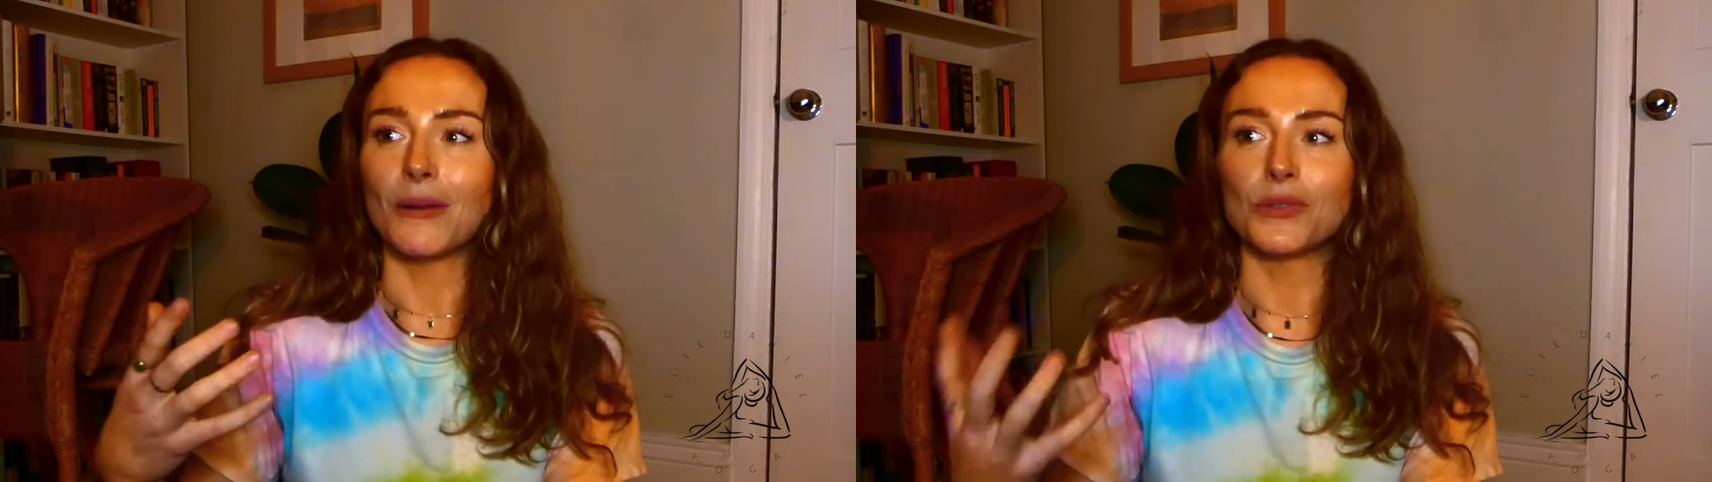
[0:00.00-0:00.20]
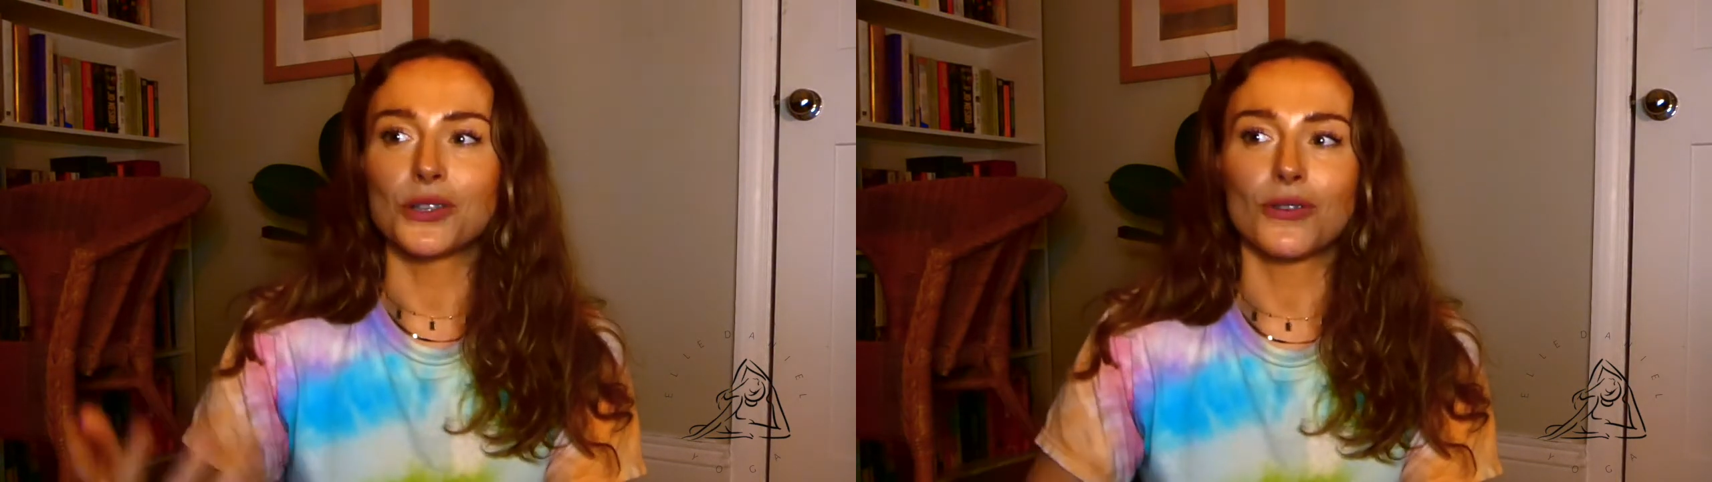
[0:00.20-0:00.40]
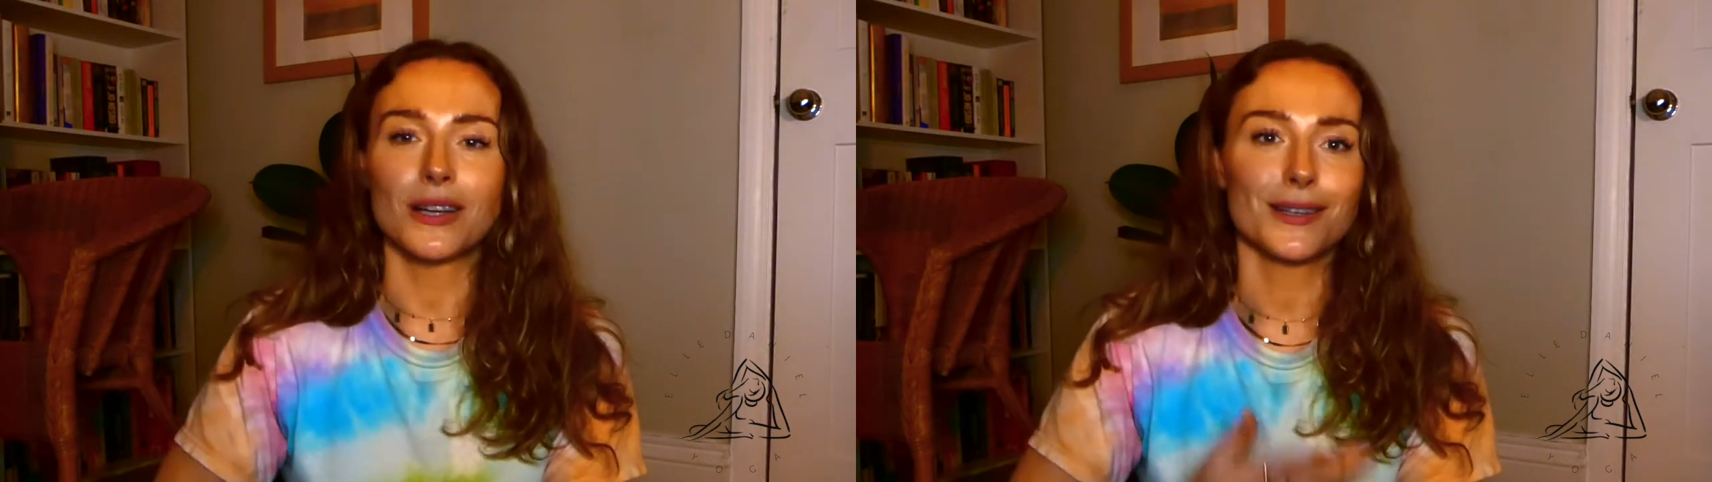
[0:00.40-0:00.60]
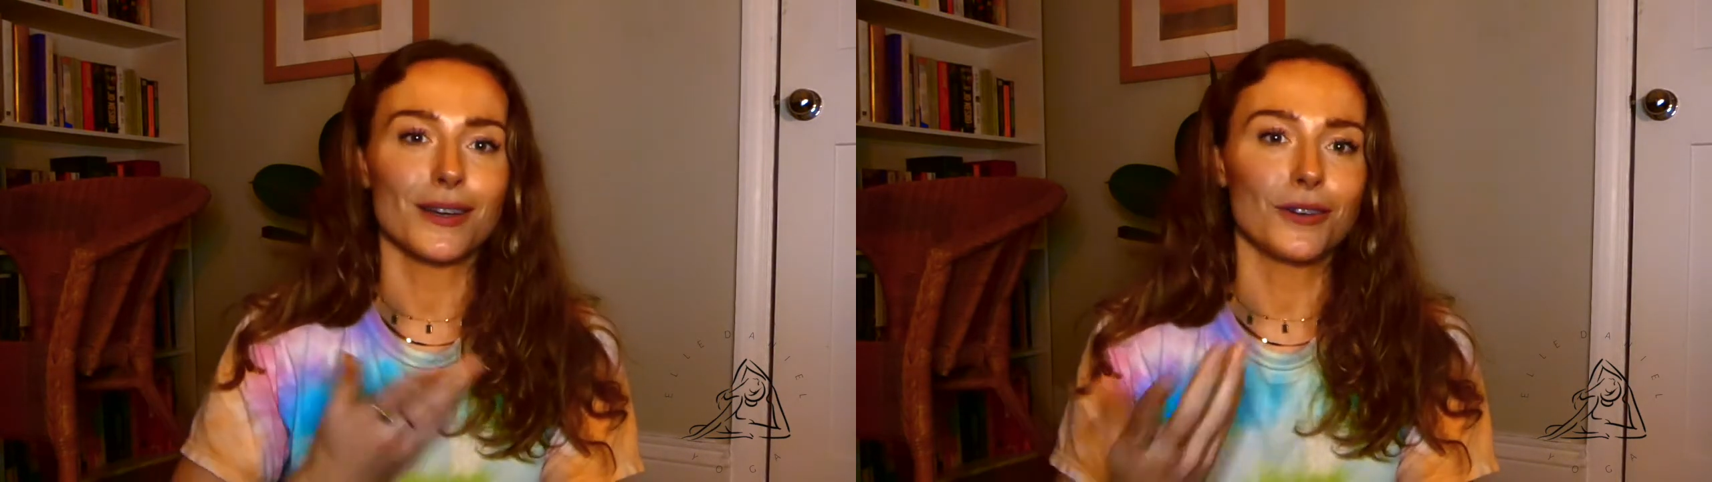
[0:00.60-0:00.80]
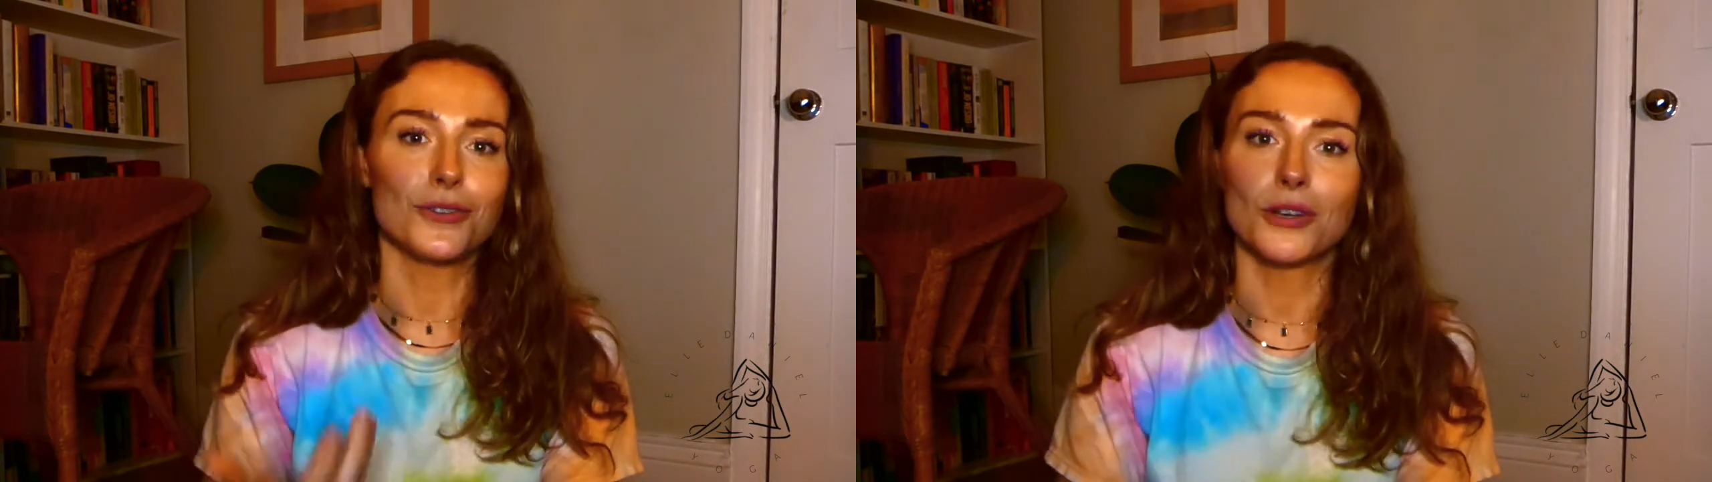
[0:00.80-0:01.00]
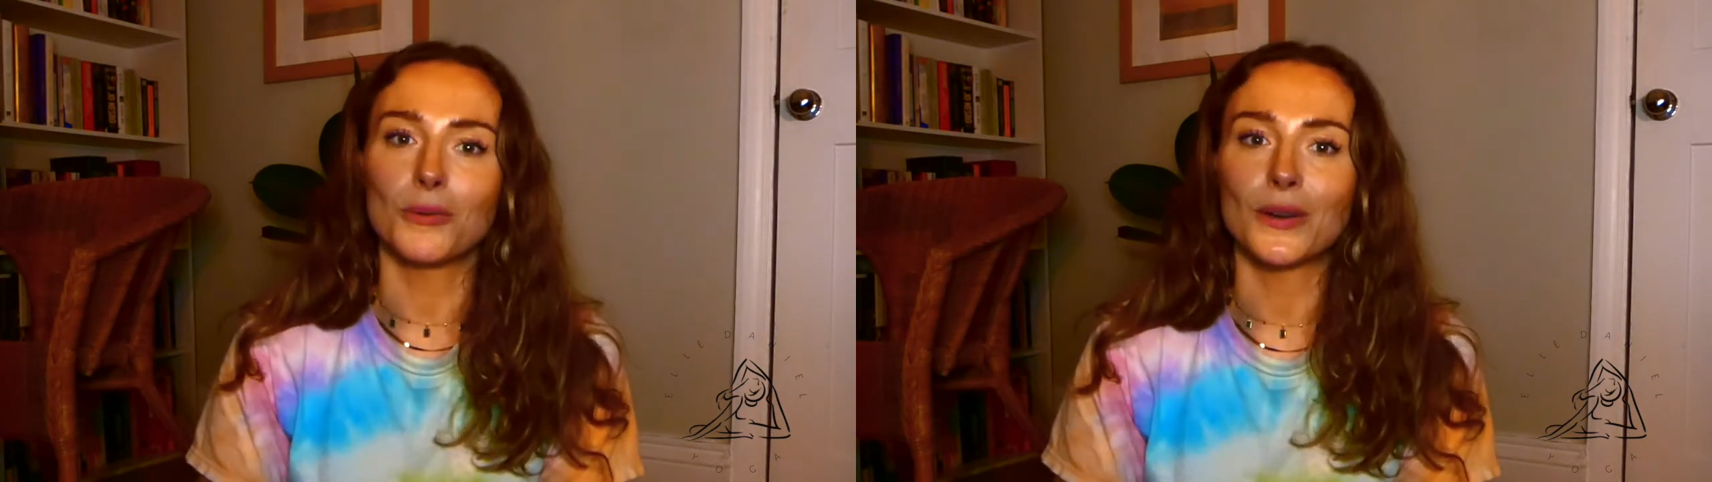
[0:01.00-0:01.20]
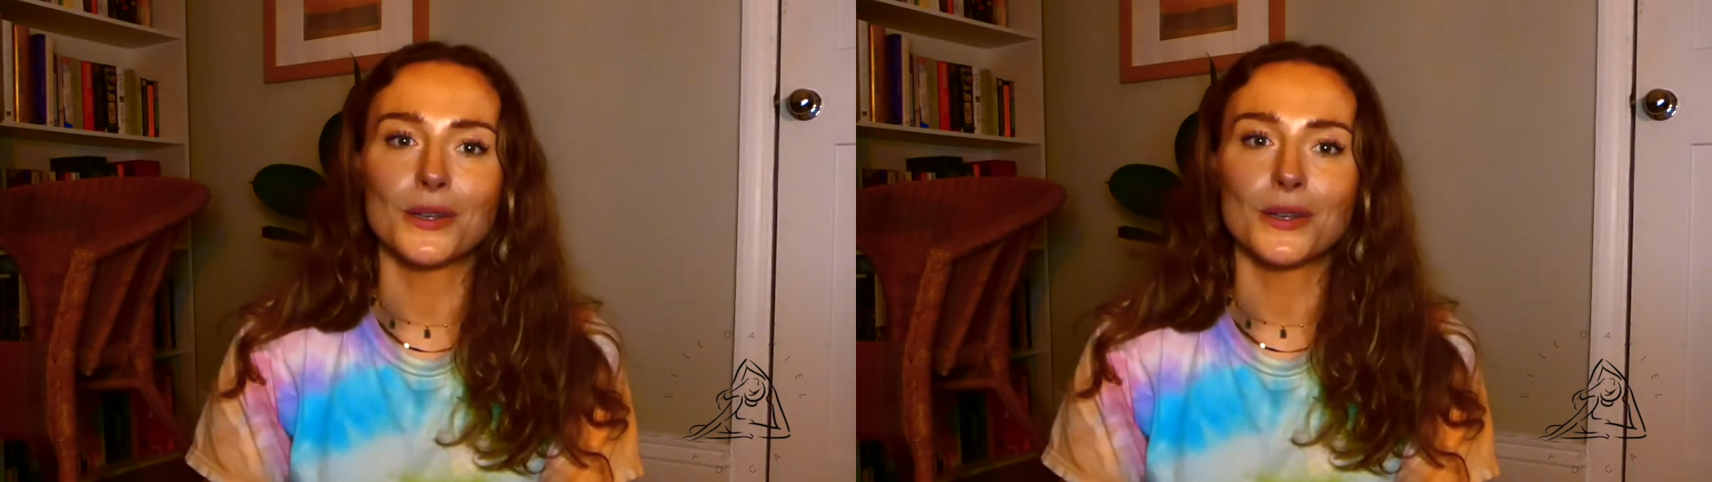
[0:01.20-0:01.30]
stress can contribute,